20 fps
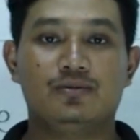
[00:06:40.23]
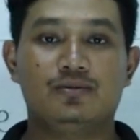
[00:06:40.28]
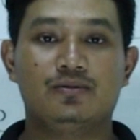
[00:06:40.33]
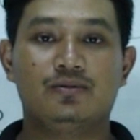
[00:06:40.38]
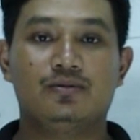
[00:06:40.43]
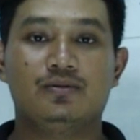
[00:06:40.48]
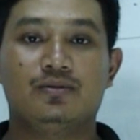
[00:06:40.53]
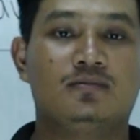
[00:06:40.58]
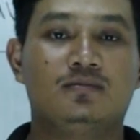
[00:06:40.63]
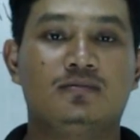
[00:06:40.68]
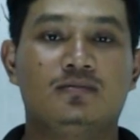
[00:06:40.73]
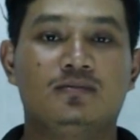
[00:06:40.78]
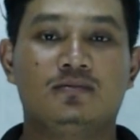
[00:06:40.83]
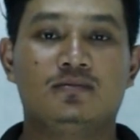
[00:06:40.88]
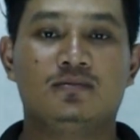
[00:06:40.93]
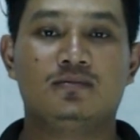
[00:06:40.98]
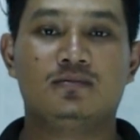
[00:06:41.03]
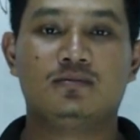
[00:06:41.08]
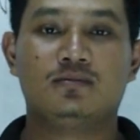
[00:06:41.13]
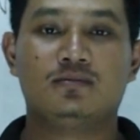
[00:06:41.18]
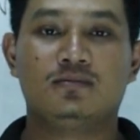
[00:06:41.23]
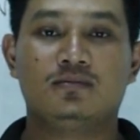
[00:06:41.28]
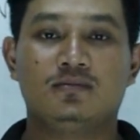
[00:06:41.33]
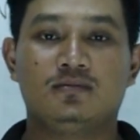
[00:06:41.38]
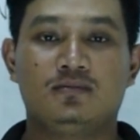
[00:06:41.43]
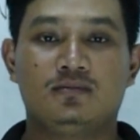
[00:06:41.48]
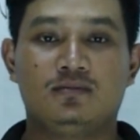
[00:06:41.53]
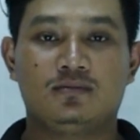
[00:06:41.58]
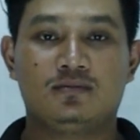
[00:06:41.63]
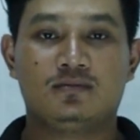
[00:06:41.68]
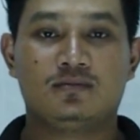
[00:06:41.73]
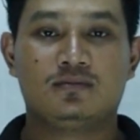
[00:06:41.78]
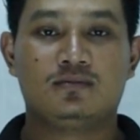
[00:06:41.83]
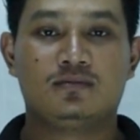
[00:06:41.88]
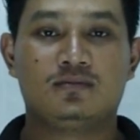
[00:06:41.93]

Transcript: [no speech]